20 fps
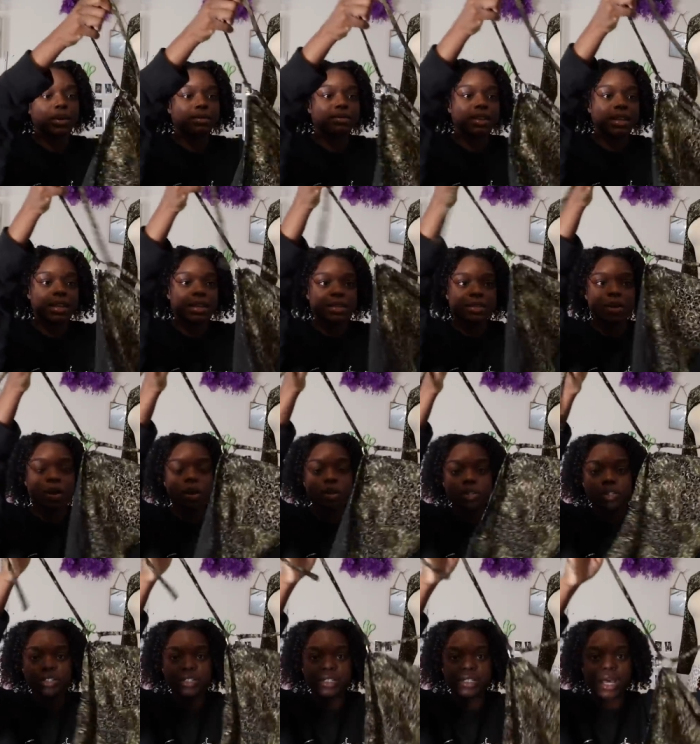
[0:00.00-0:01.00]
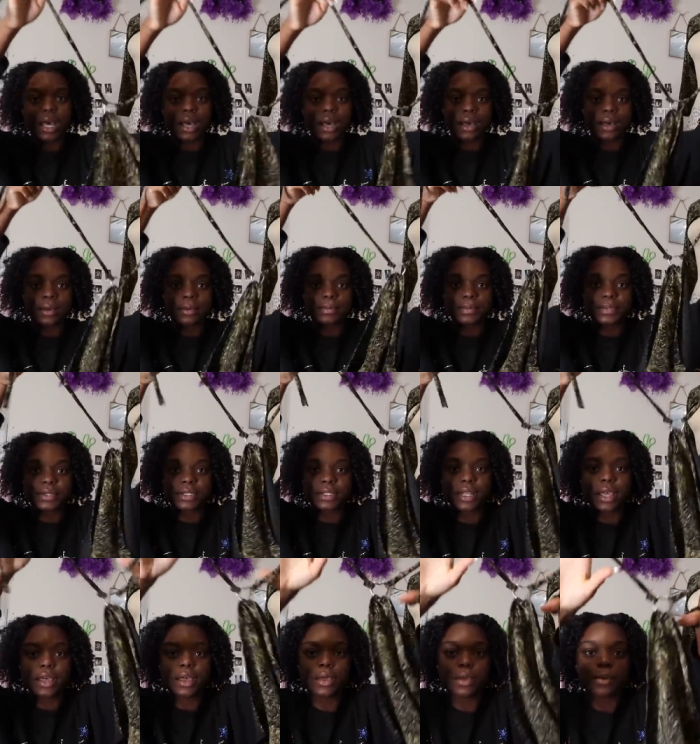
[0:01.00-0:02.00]
of these halter tops
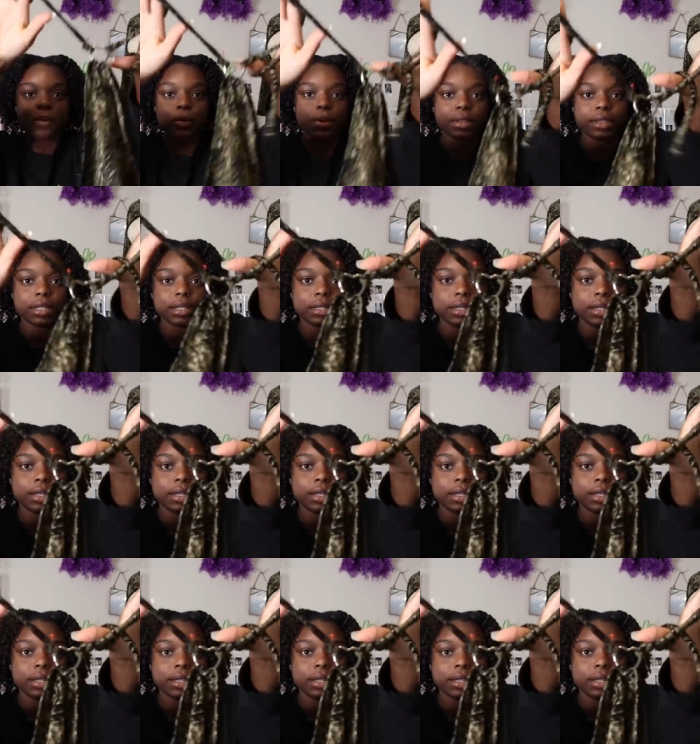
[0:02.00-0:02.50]
with the